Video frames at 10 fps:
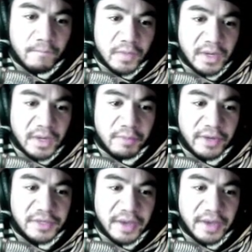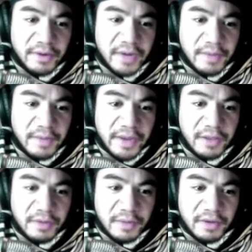And I prayed to Adonai, my
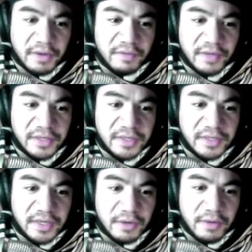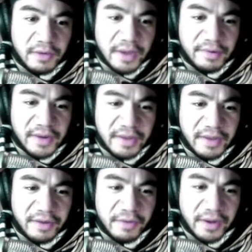Elohim, and confessed and said, O Adonai, the
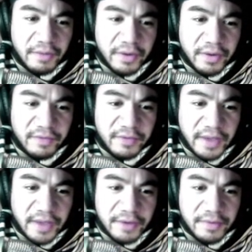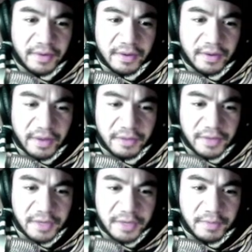great and wonderful Adon- uh,
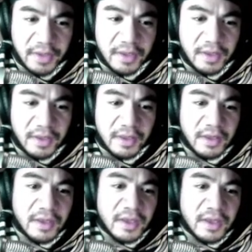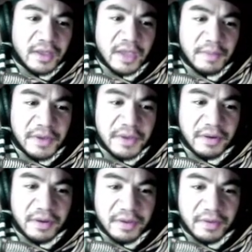Elohim, keeping your,
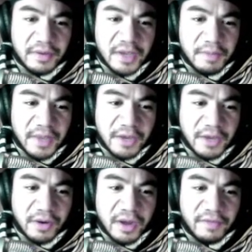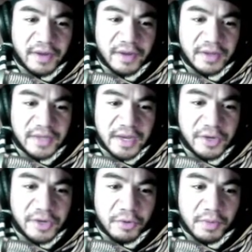keeping your covenant and
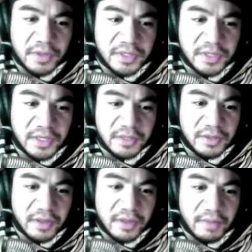your mercy to them